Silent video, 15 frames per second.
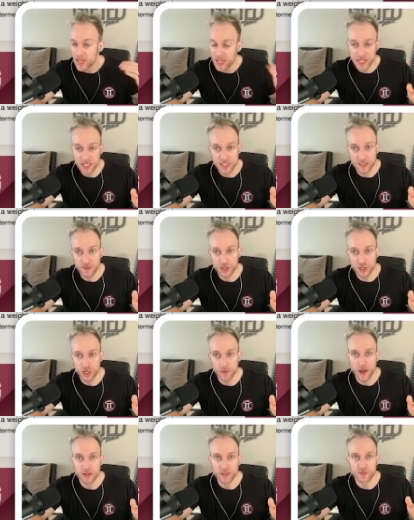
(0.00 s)
eat sufficient
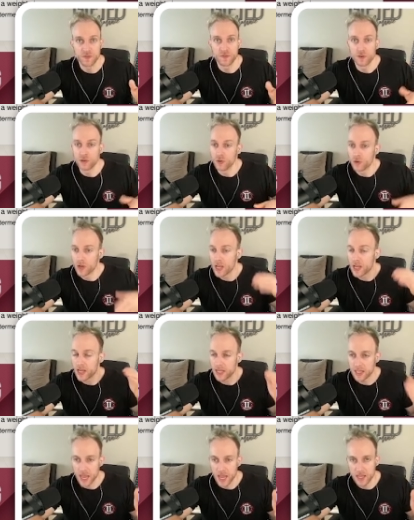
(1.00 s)
amounts of food,
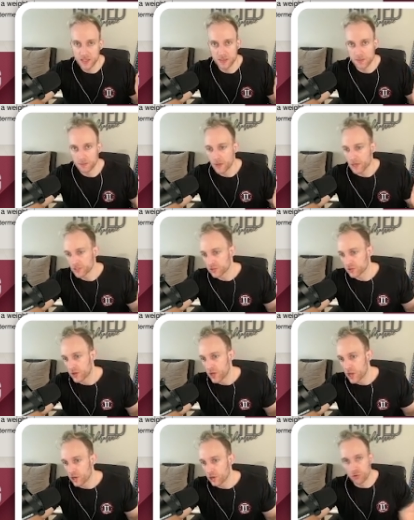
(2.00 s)
gain some
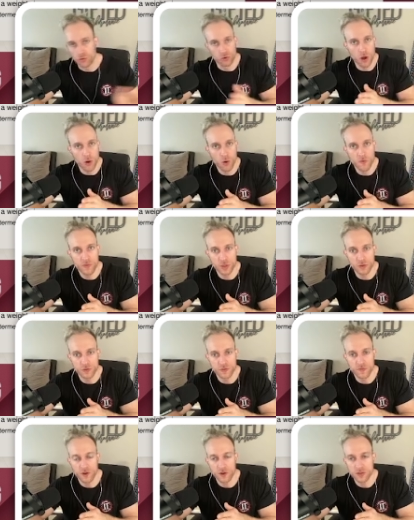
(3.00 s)
muscle, grow over those
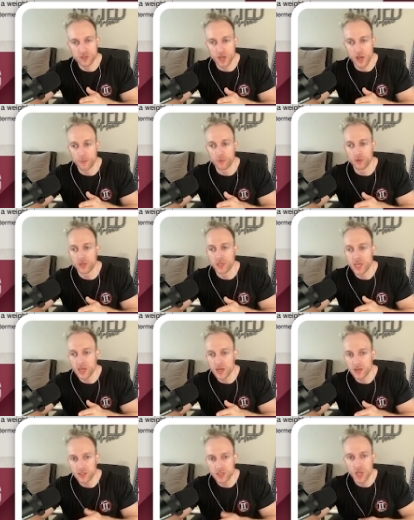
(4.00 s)
first couple
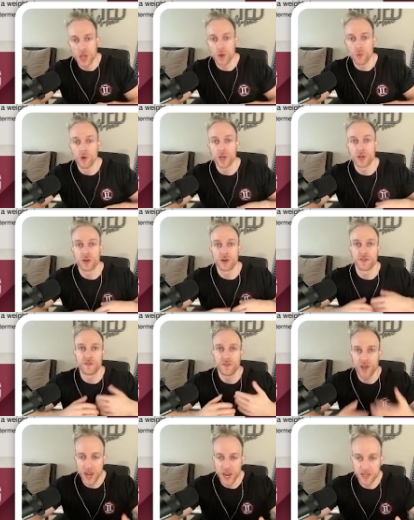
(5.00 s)
years. When you're
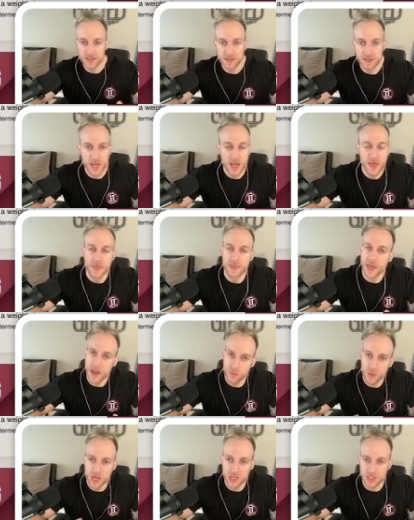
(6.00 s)
advanced,
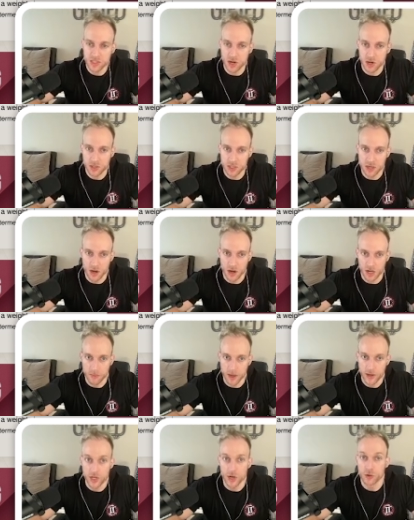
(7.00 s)
then we can start to talk
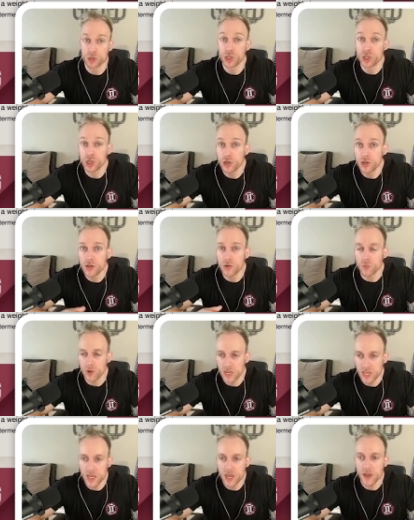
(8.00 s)
about, should
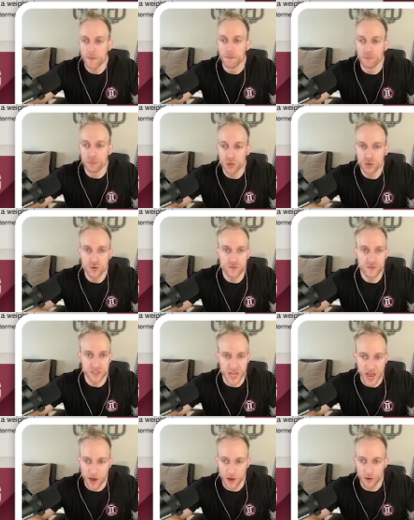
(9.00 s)
we move
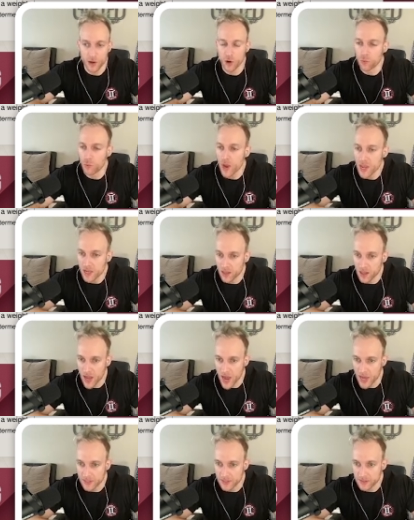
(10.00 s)
down a weight
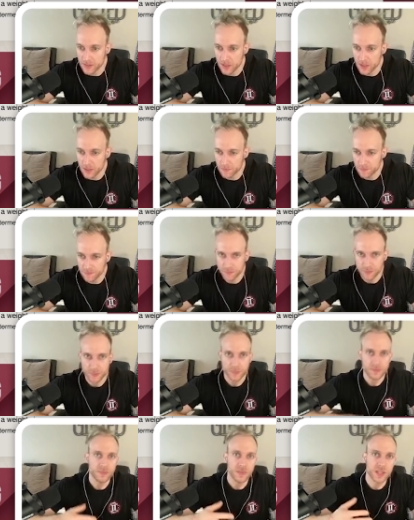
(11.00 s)
class
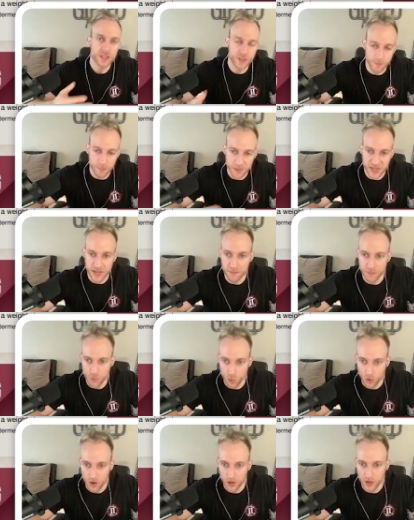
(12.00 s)
to be
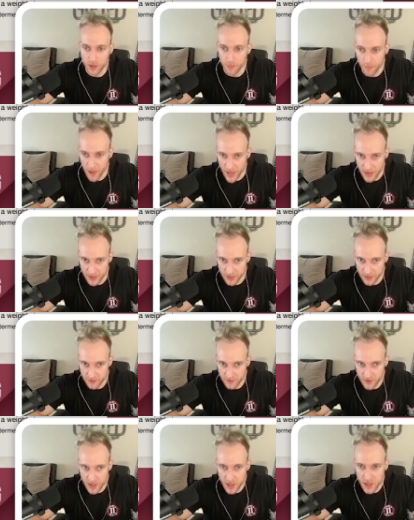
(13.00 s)
more competitive?